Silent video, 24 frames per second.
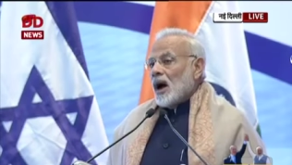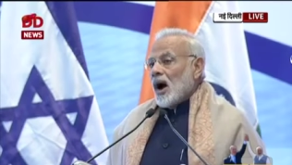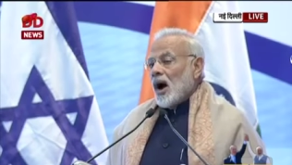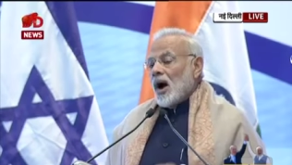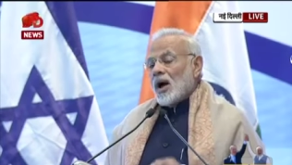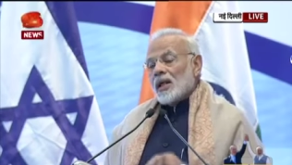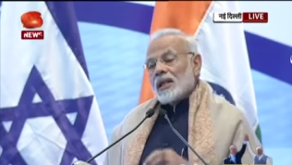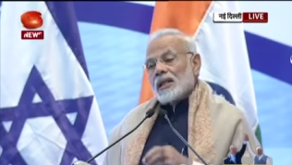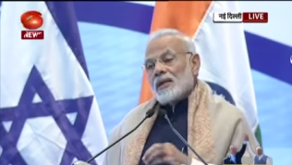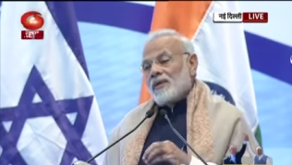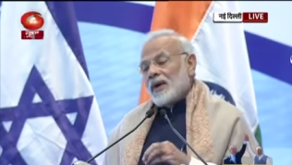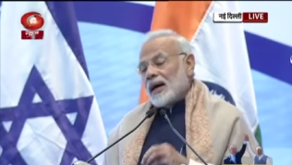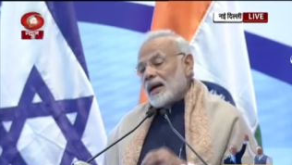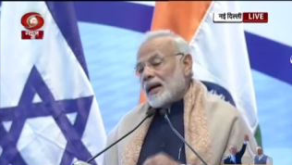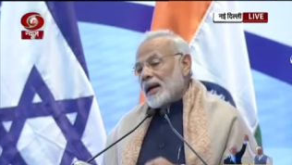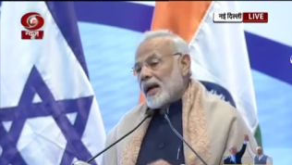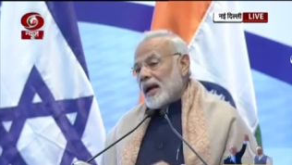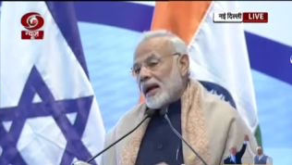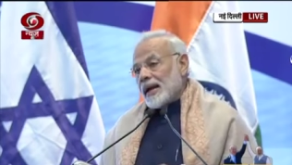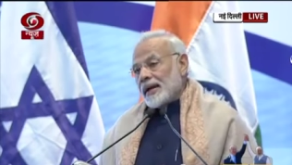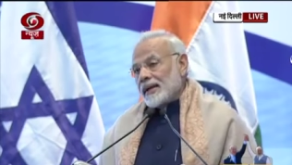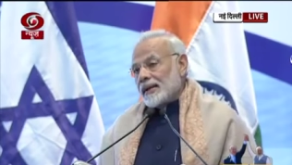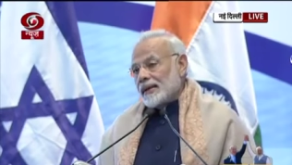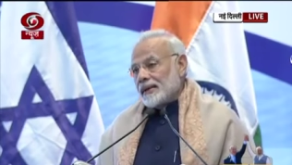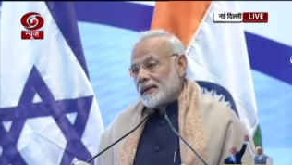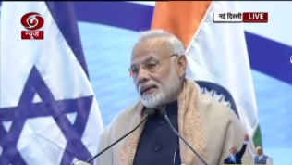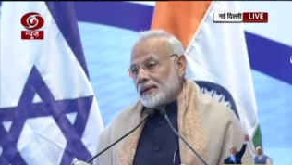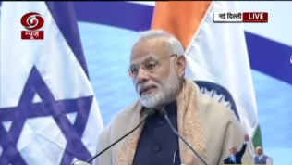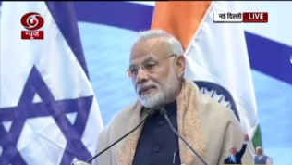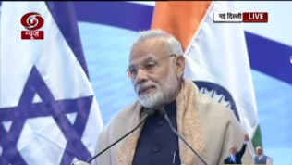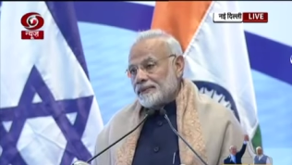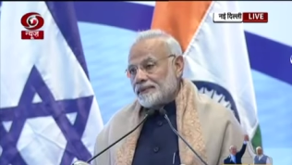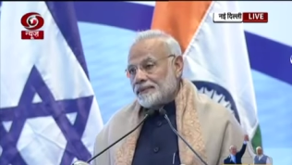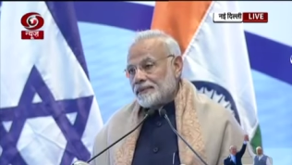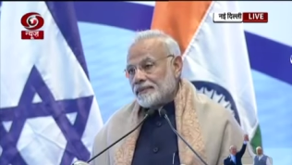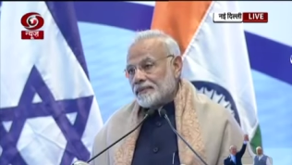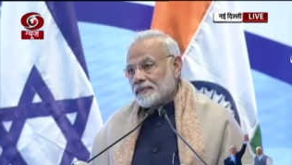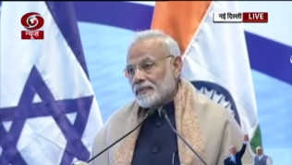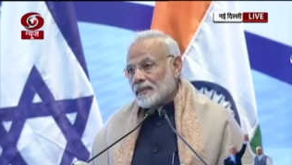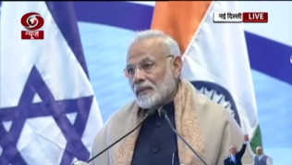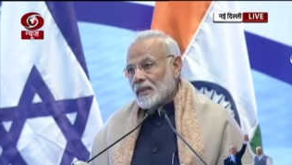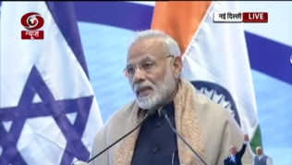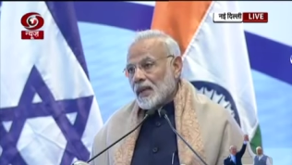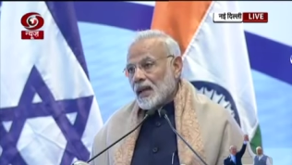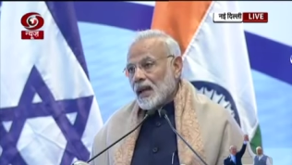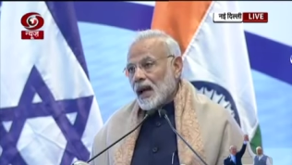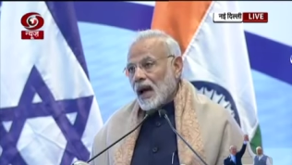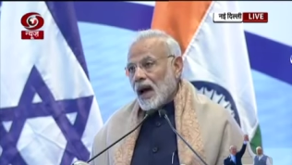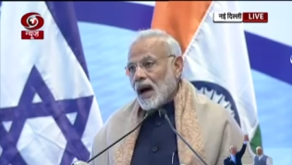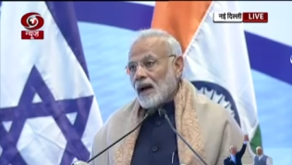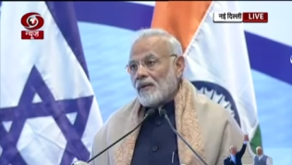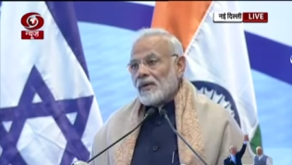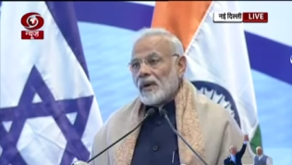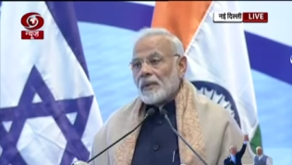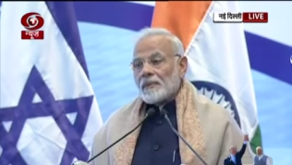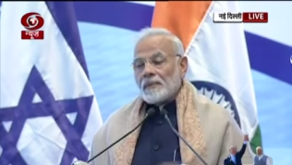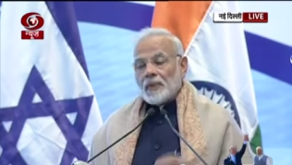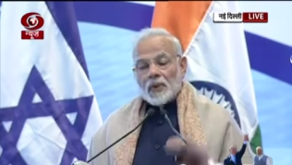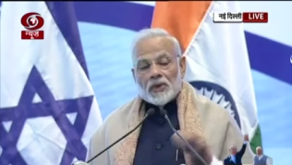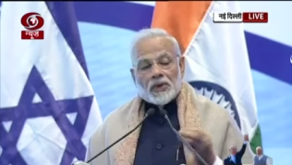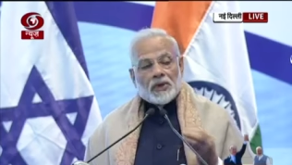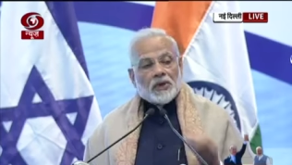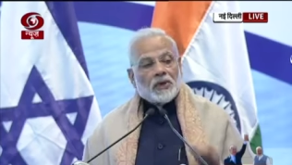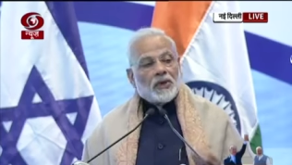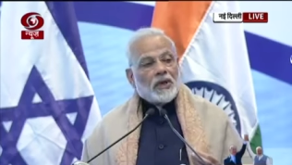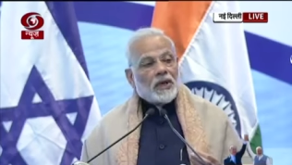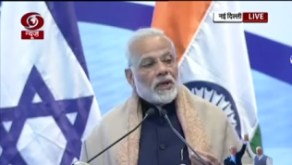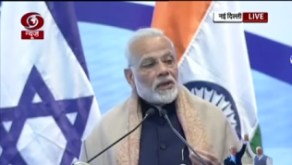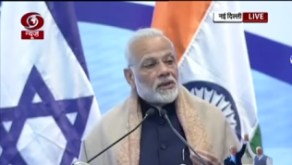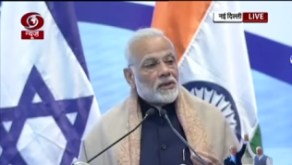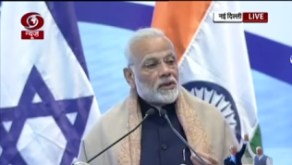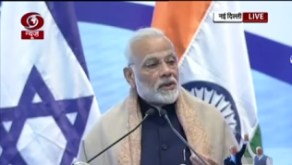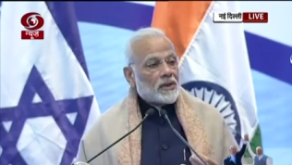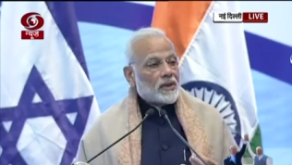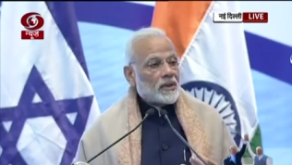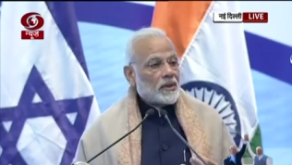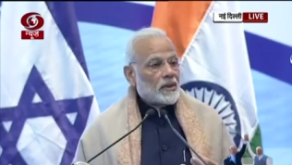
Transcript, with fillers: On the one hand, our procedures,